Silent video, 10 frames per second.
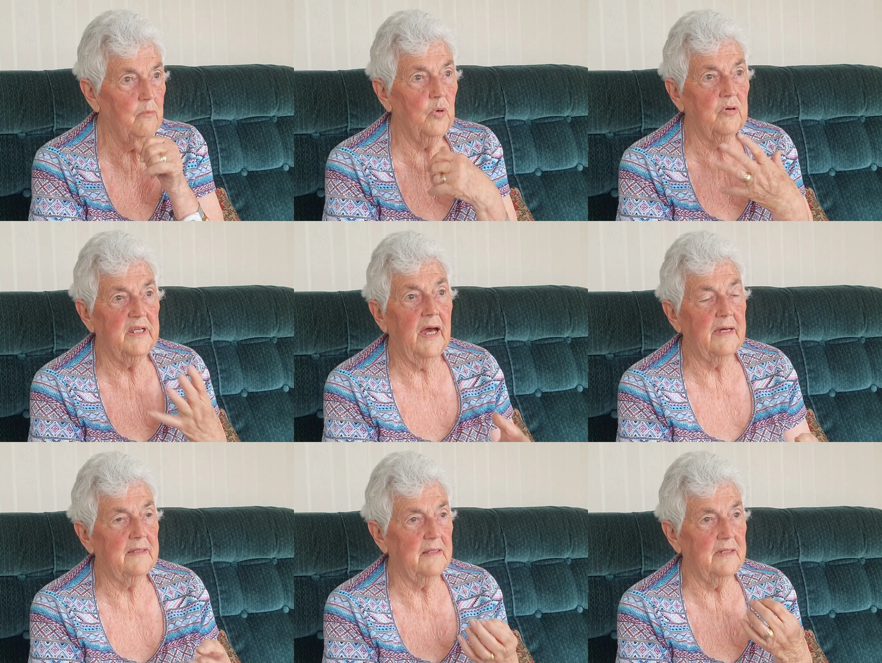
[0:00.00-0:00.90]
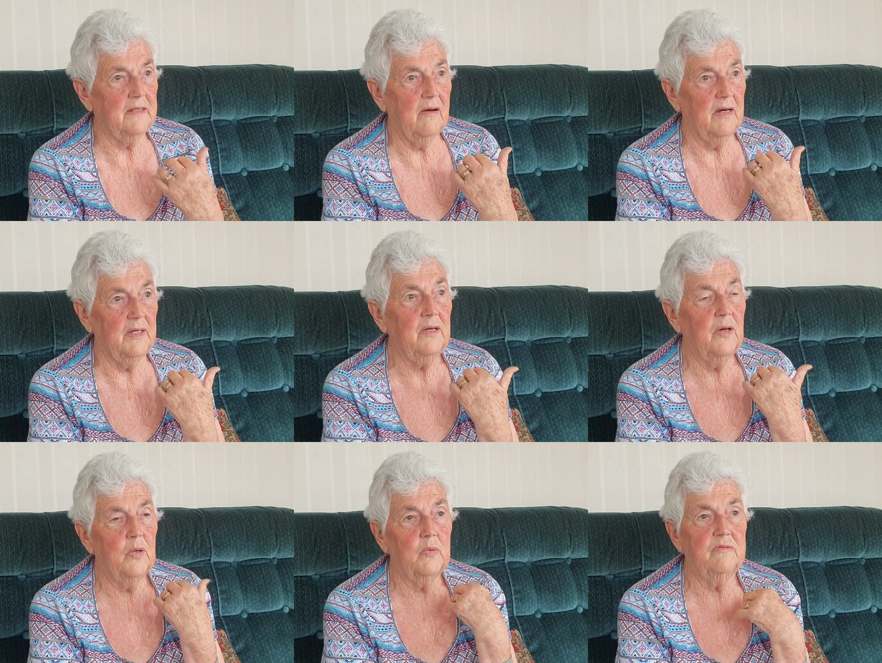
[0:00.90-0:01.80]
Maureen Hatley, and I,
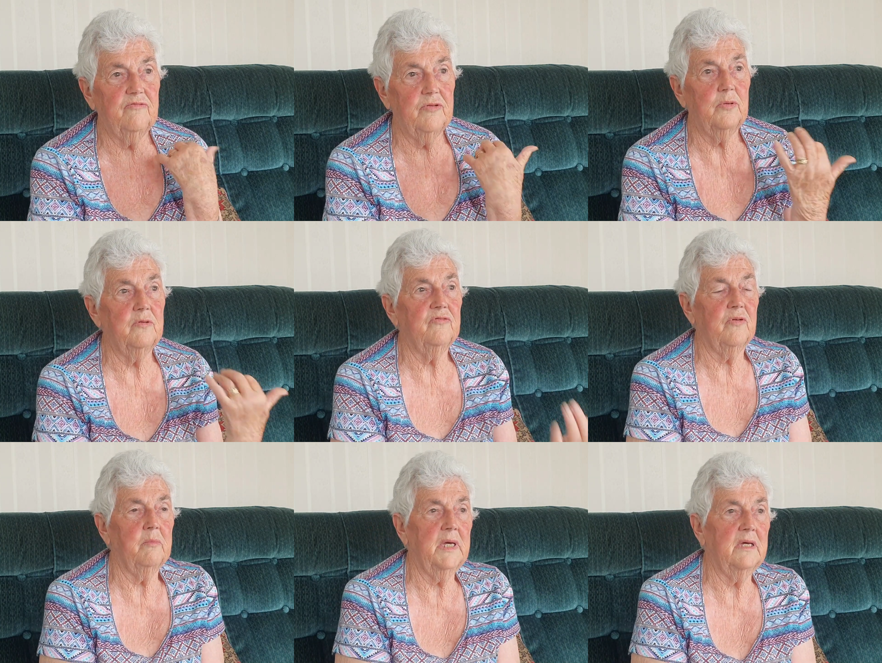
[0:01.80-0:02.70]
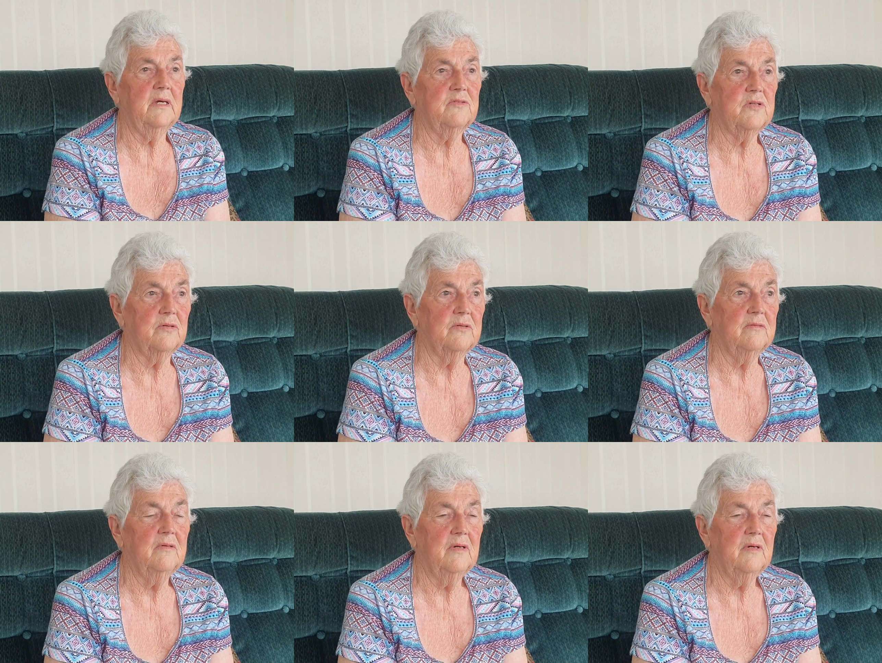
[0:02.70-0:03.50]
we flew from here to